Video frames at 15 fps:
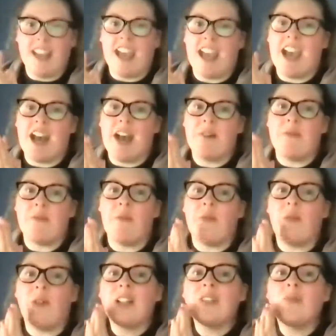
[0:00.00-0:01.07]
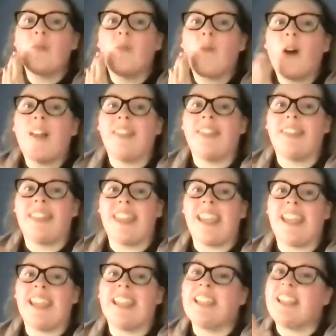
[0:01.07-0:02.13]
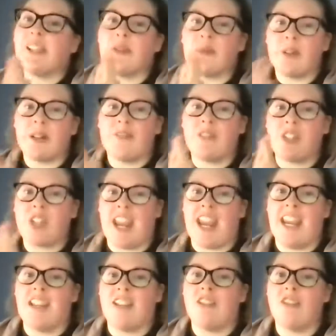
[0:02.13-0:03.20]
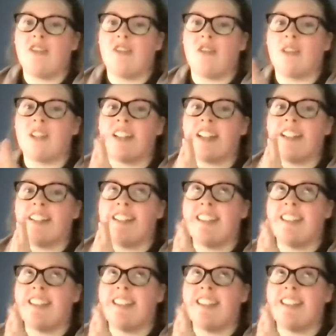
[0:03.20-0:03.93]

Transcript: um, what's one thing you would have changed or done